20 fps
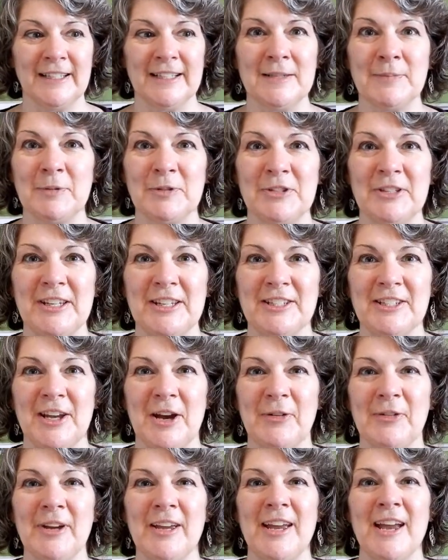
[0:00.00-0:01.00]
let's proceed,
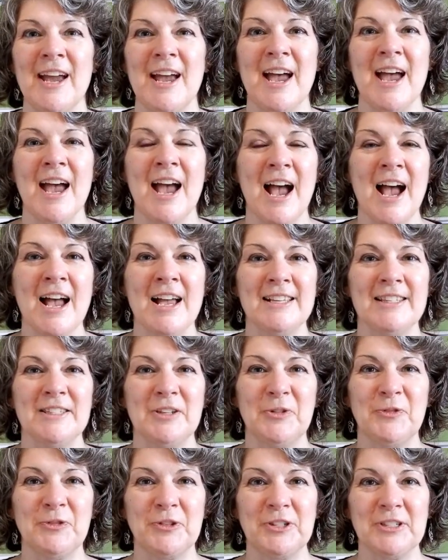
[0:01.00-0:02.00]
shall we?
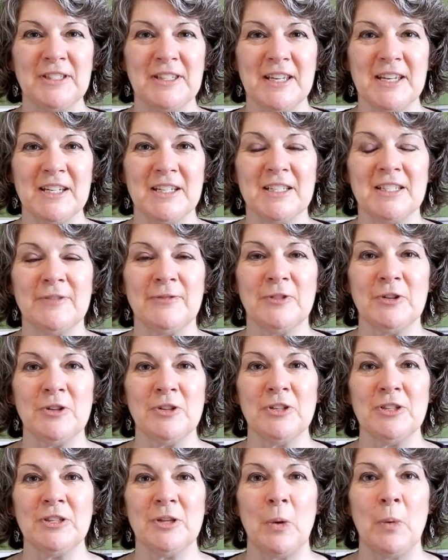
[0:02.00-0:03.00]
So first things
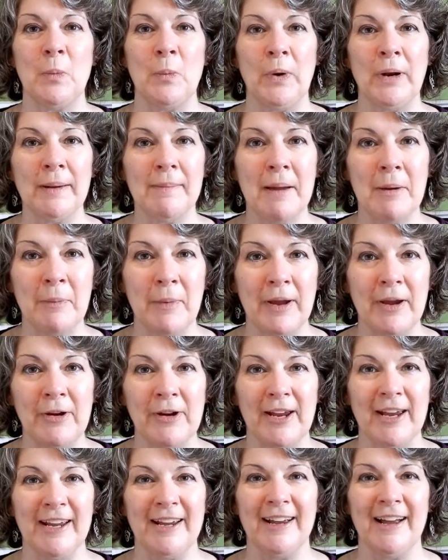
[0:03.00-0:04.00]
first, what am I
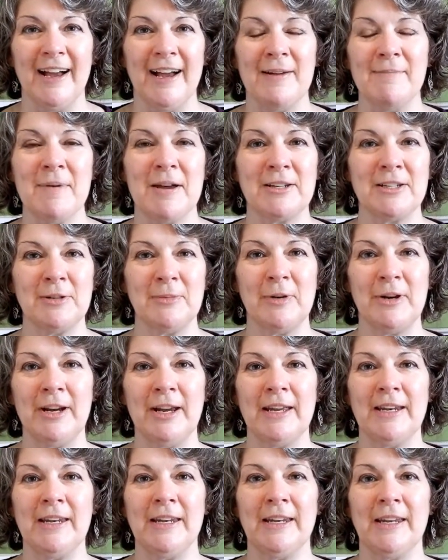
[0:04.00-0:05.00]
wearing? I'm actually
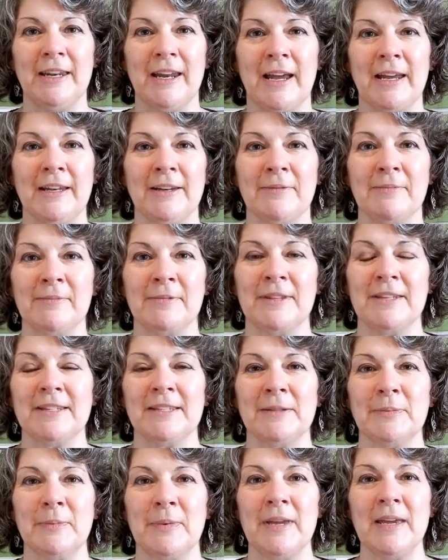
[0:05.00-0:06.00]
wearing a knitted item
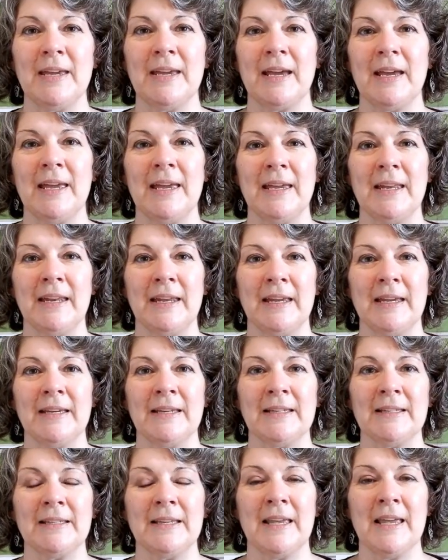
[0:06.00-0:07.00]
this week. It
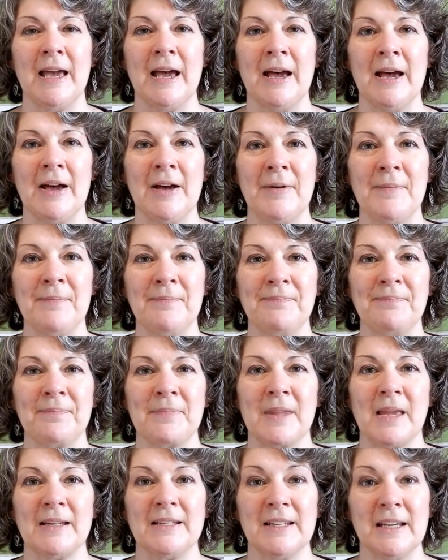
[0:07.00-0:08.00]
is
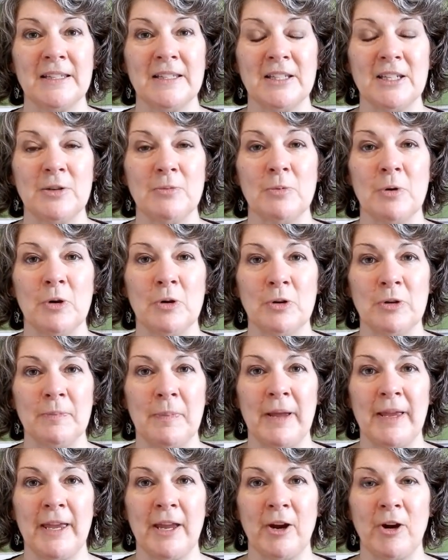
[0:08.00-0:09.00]
Dusty
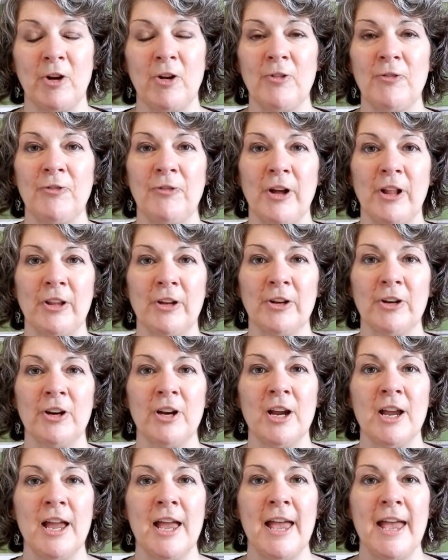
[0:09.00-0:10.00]
Road by Carol
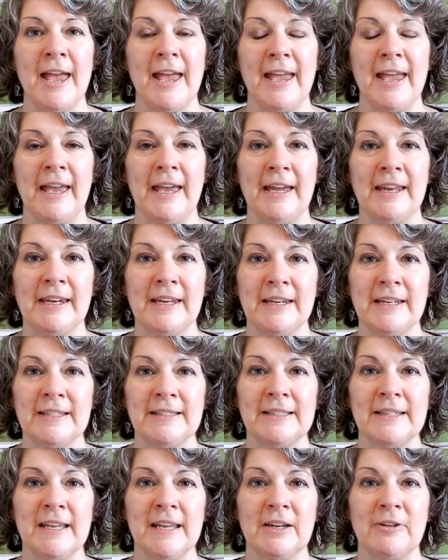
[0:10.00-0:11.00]
Feller, and it
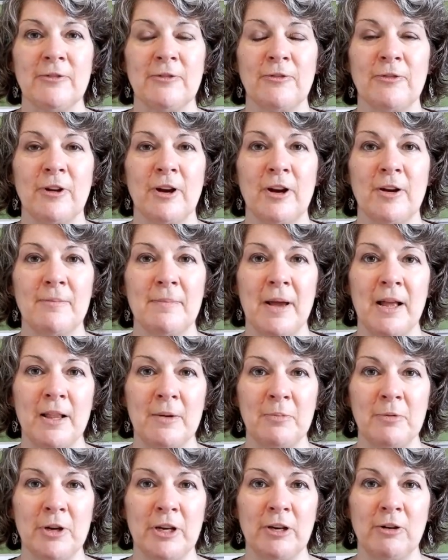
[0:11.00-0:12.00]
is knit from
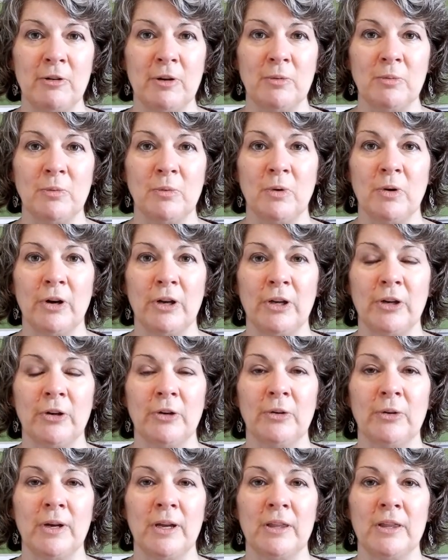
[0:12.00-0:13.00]
Malabrigo
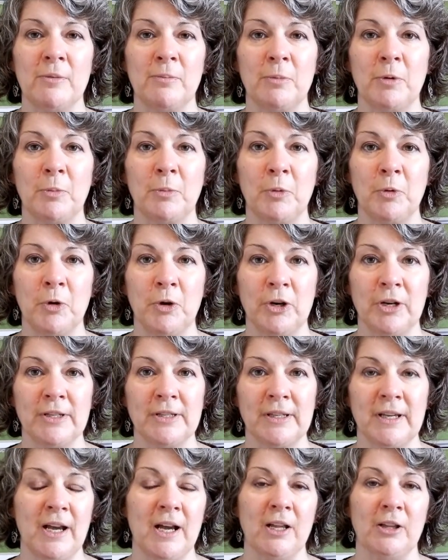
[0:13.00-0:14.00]
Arroyo in the
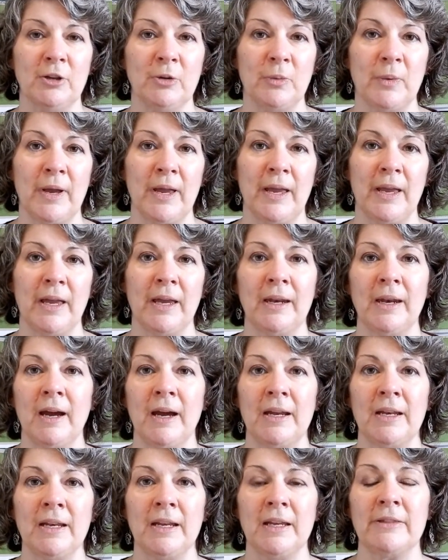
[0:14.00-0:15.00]
Purpurous colorway, and
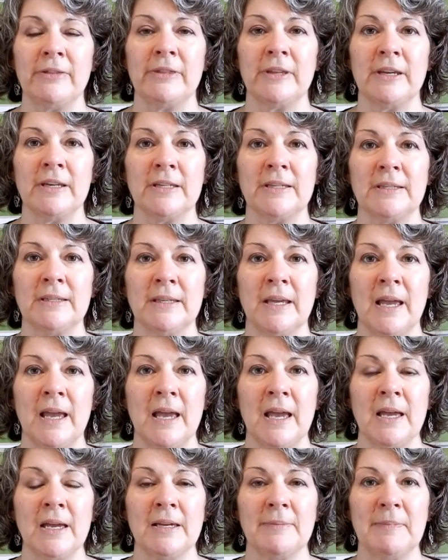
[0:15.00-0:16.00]
I knit this
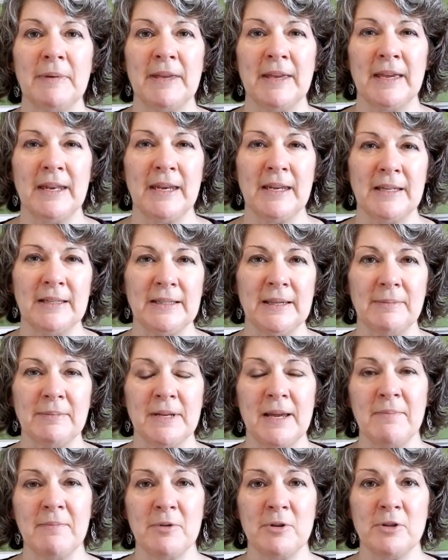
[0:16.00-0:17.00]
beginning
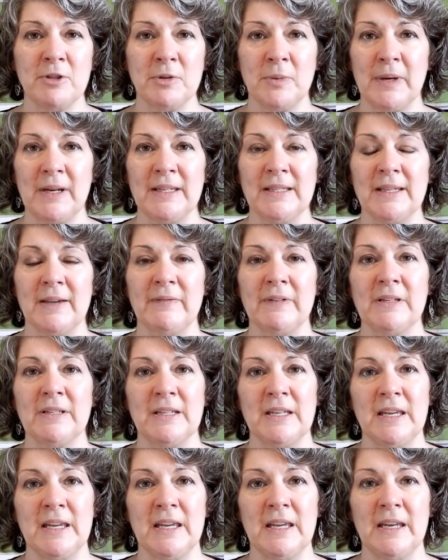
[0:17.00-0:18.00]
September
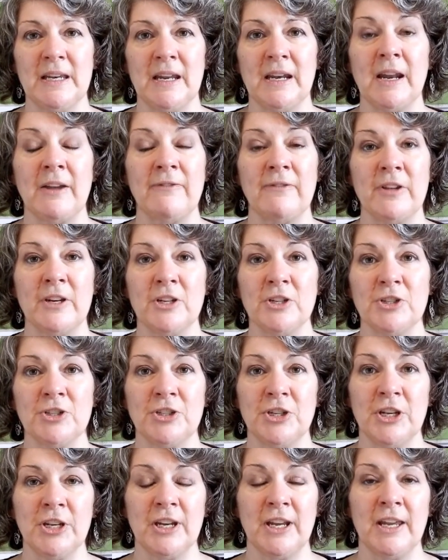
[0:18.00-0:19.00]
2017, and I
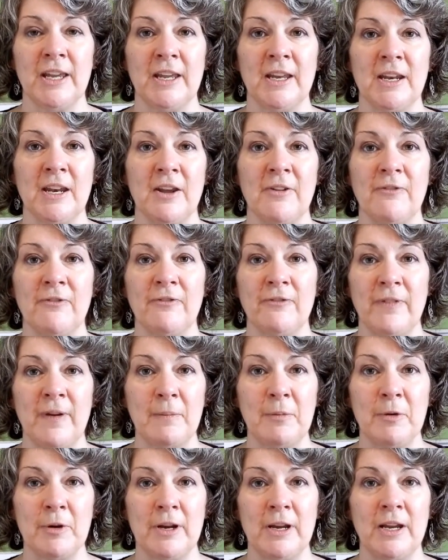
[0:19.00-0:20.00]
finished it in
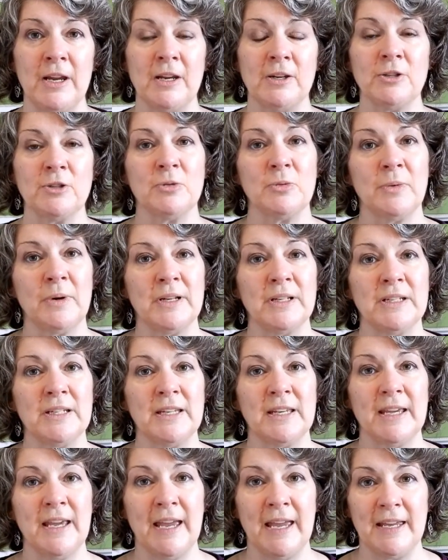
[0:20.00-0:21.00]
February
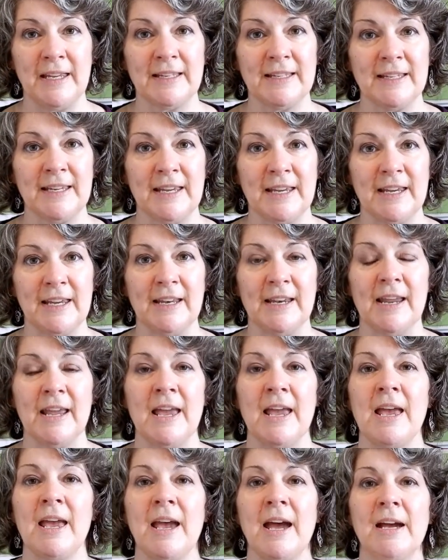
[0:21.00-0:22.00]
2018.
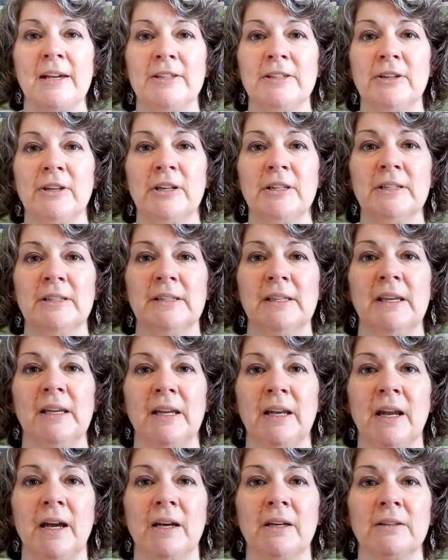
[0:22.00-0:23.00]
As you can see,
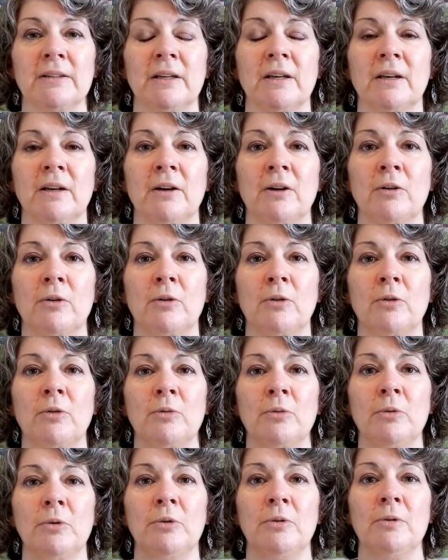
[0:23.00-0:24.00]
it has a
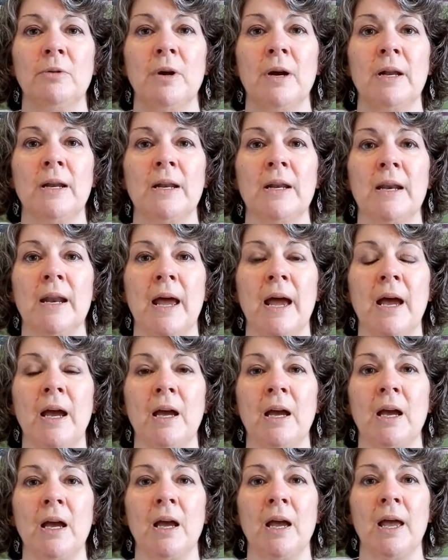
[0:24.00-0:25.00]
crew
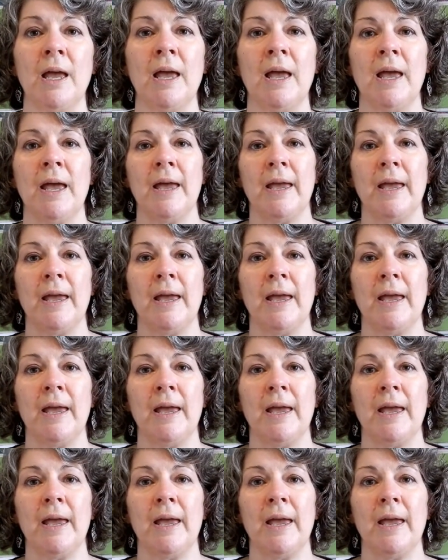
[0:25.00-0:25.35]
neck,